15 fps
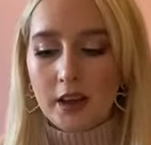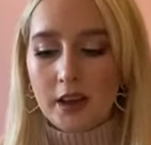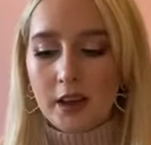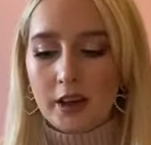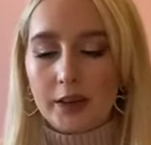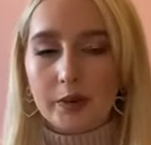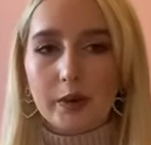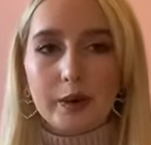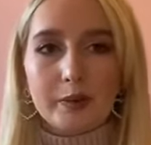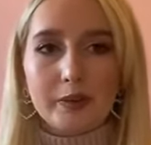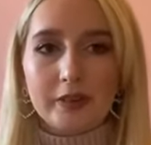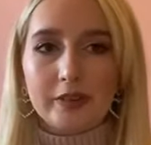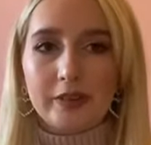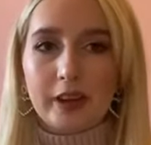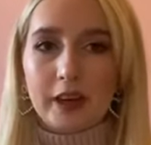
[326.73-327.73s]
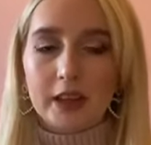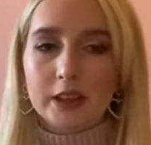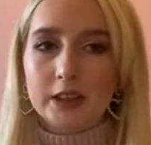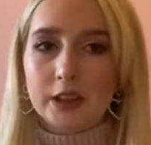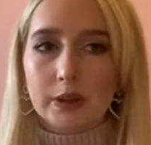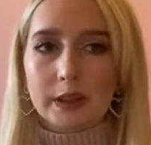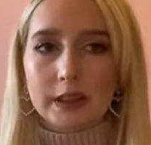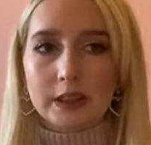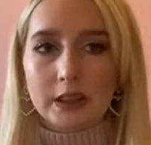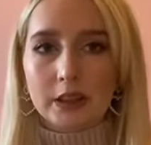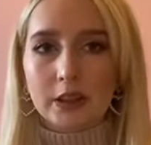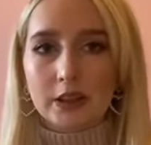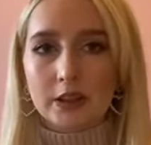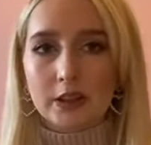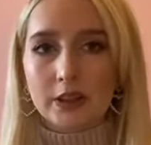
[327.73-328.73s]
I quite prefer, so it doesn't
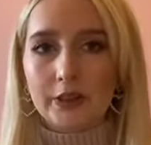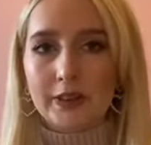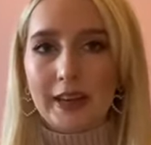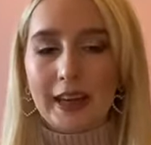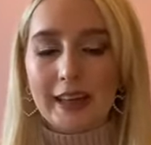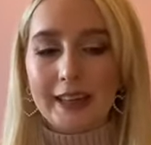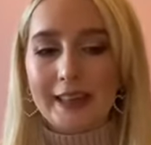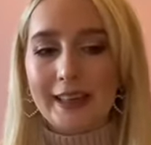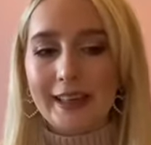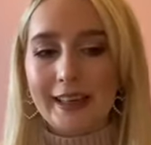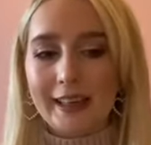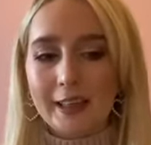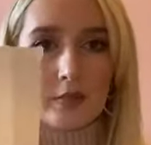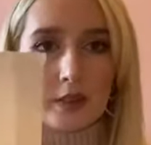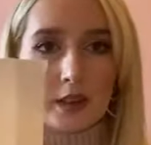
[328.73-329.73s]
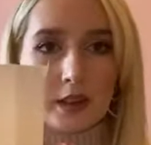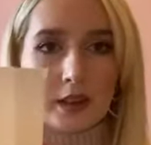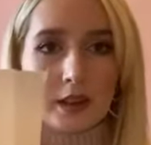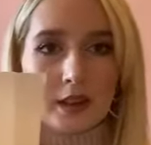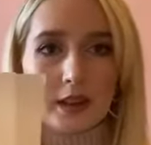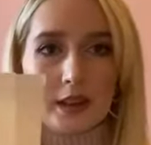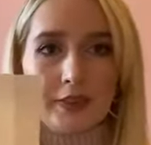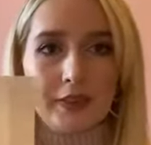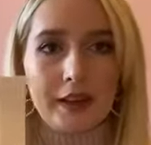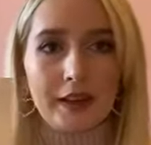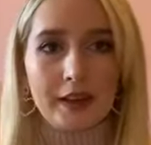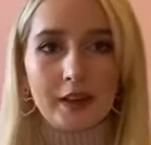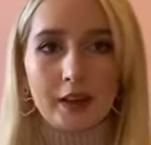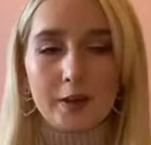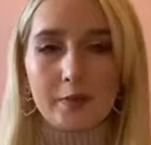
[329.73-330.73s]
look too cakey. And
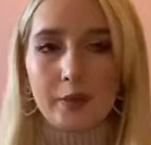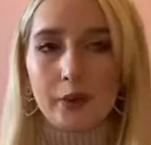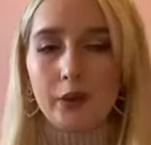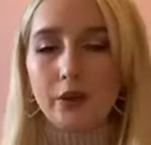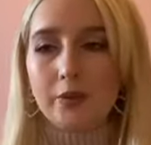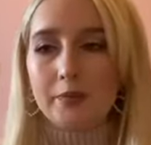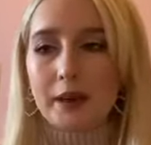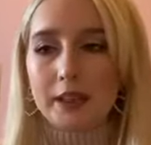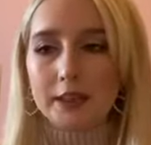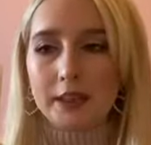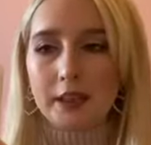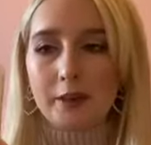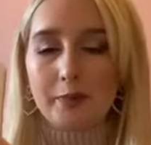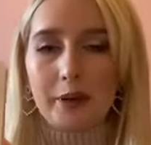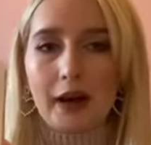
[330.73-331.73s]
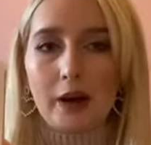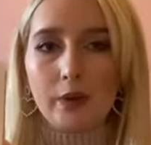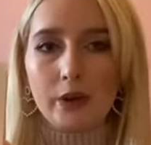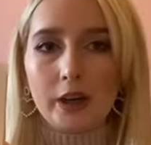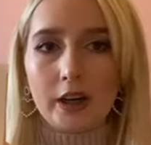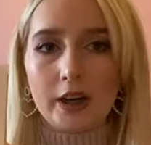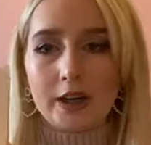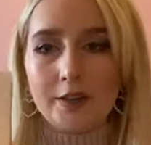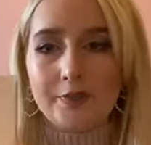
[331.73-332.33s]
then I bought the matching powder,